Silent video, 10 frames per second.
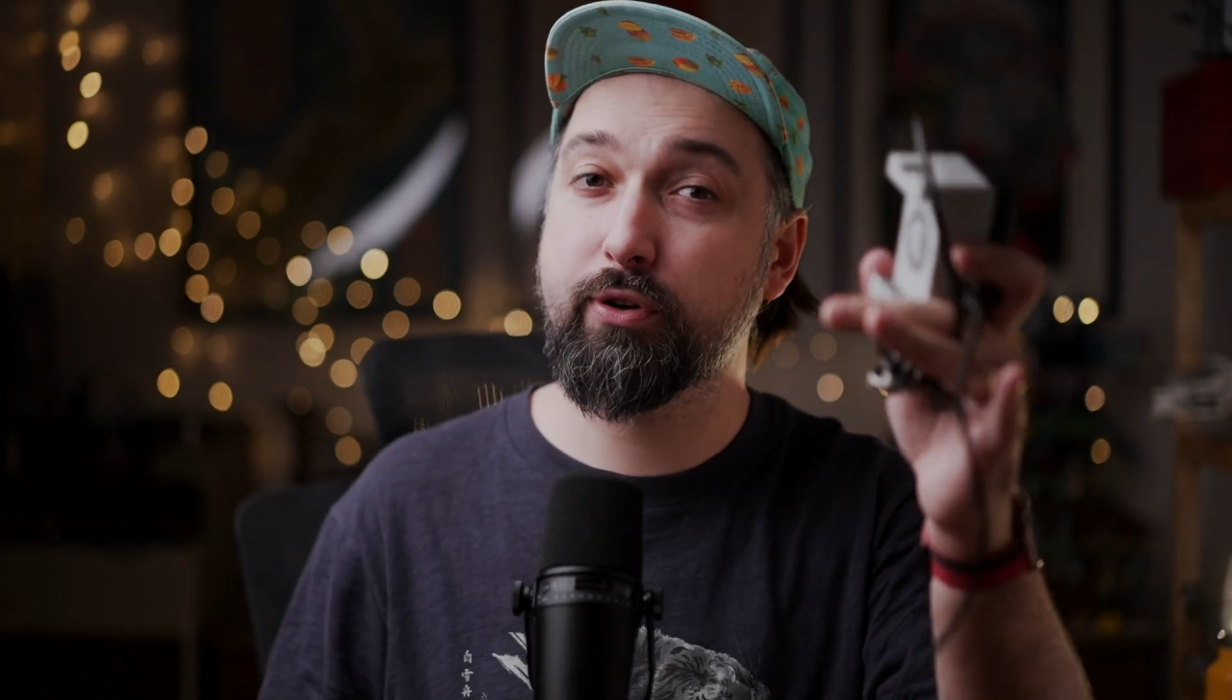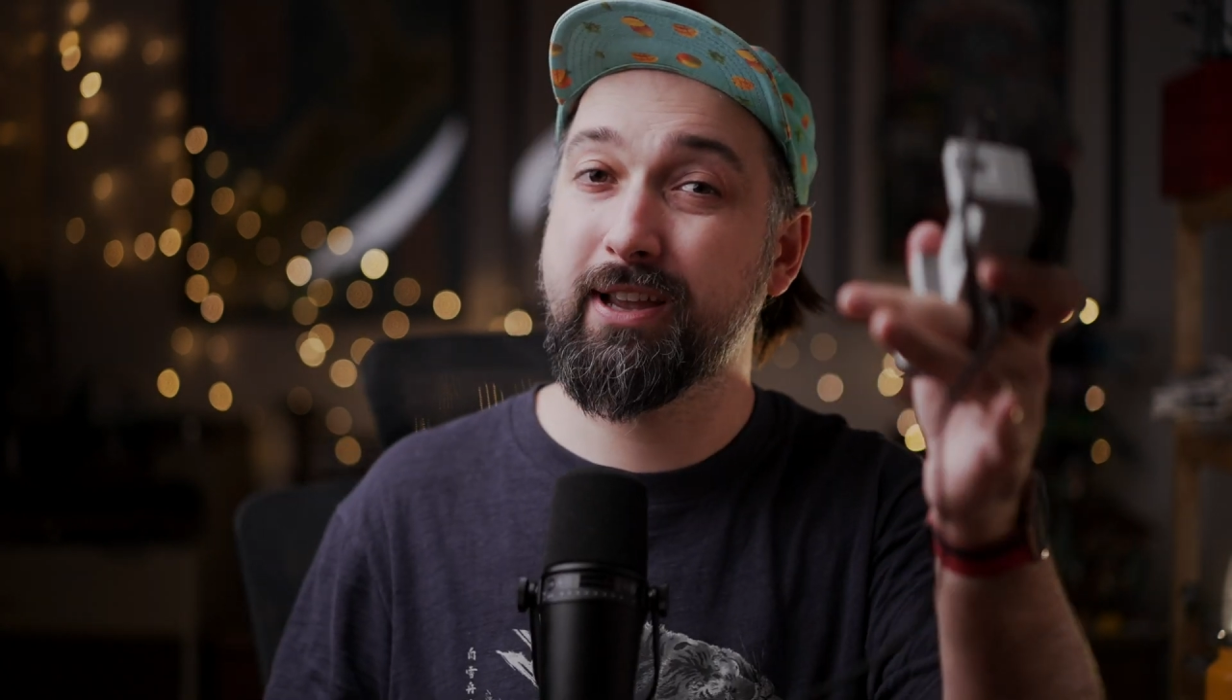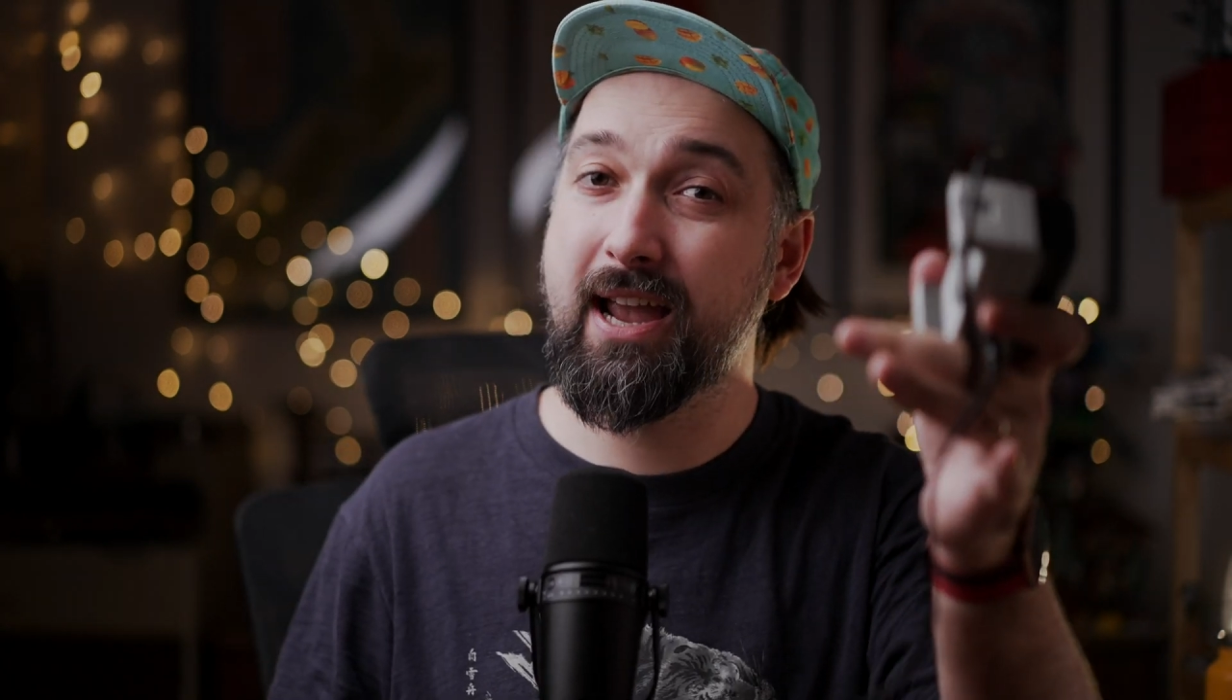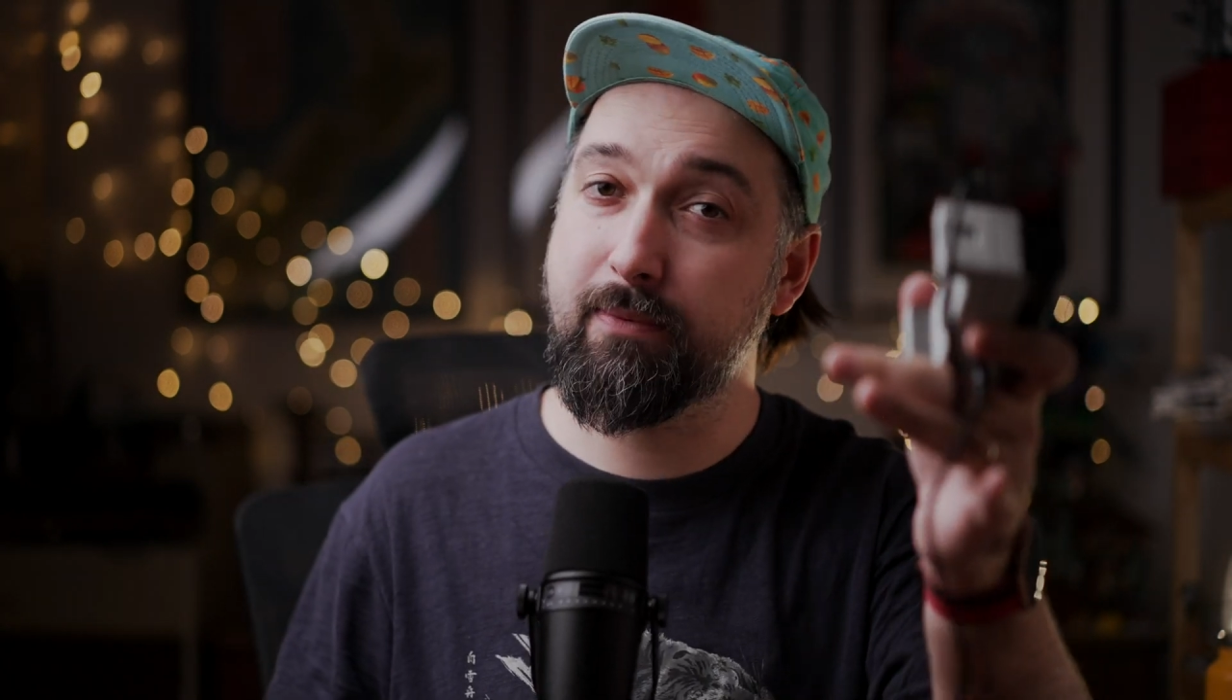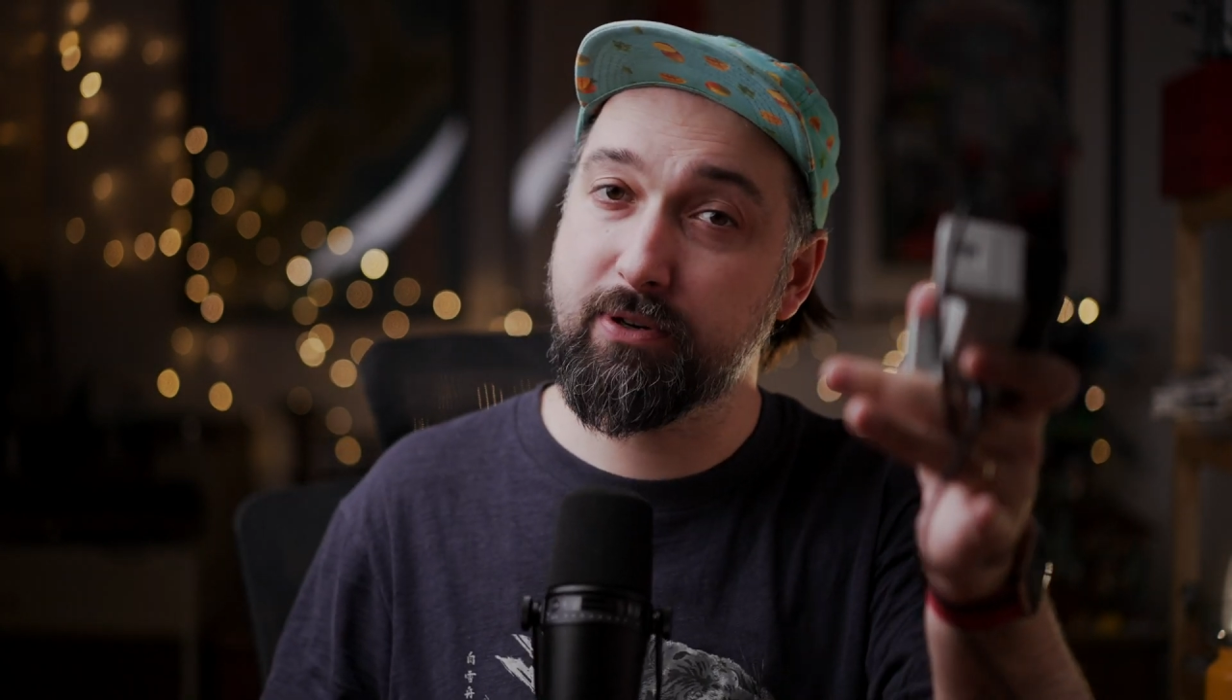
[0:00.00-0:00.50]

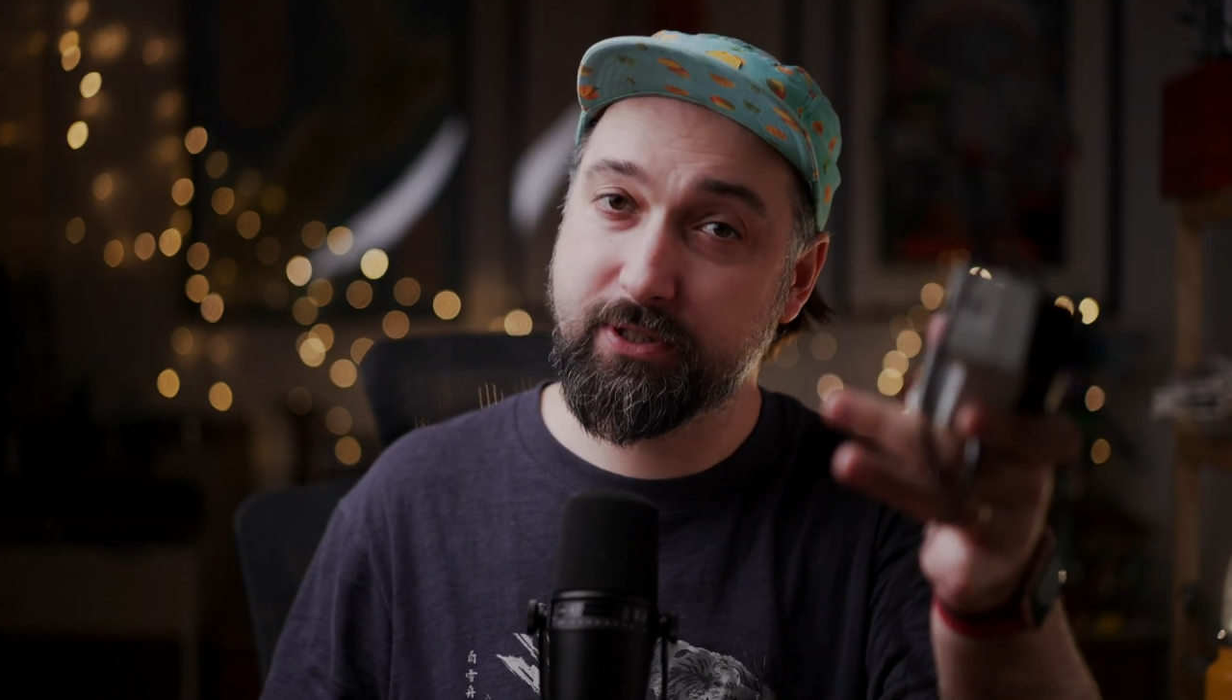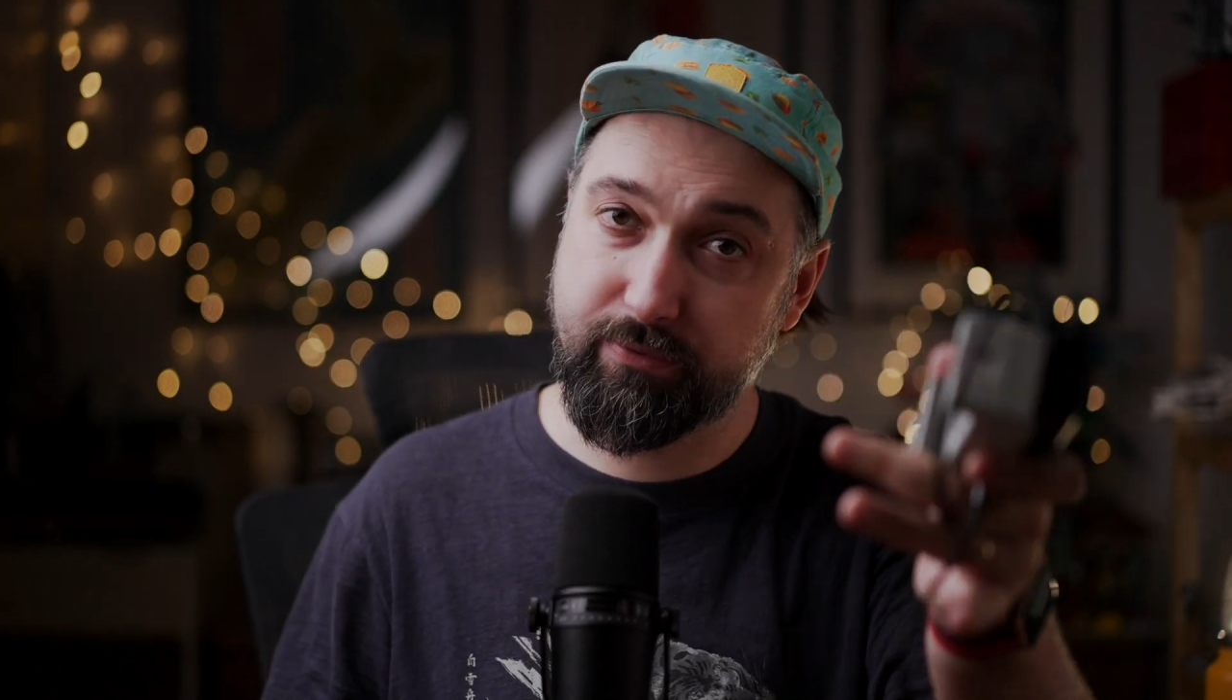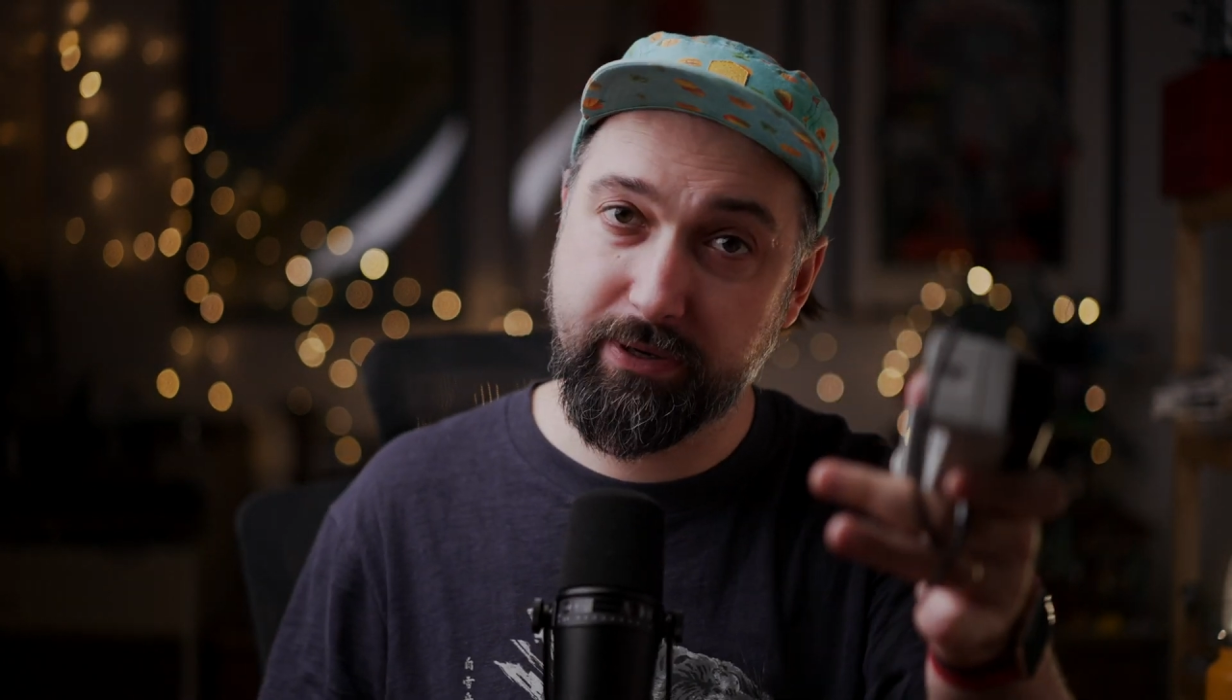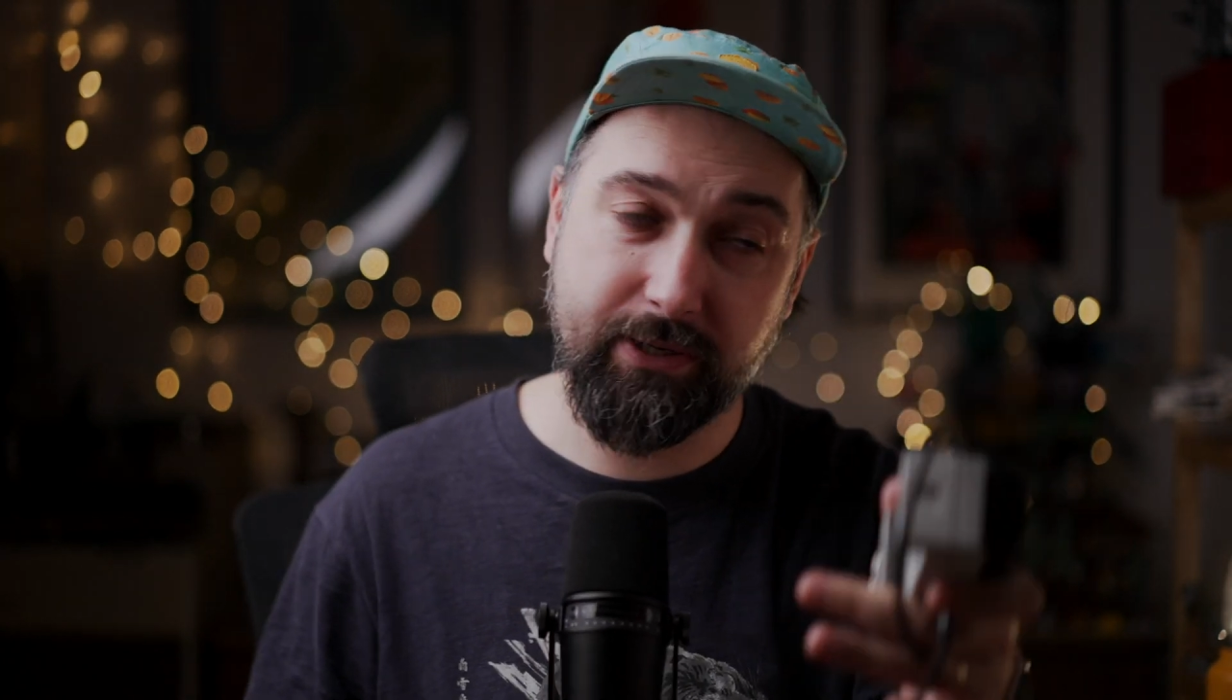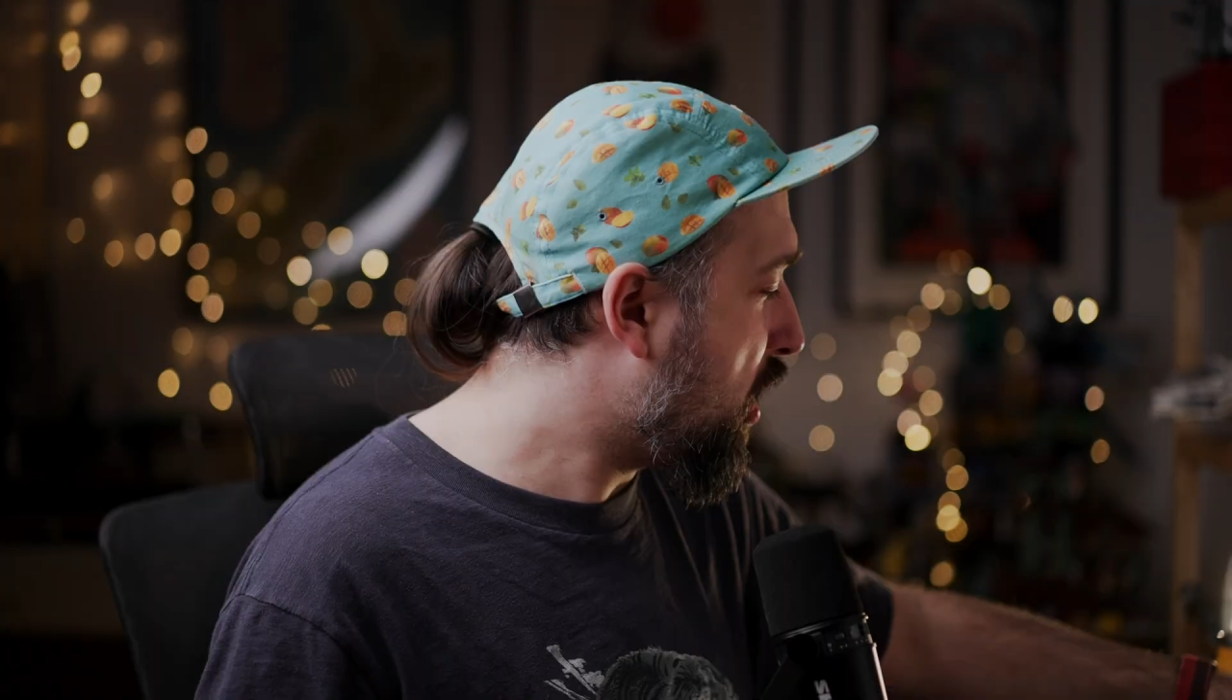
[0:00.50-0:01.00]
camera screen.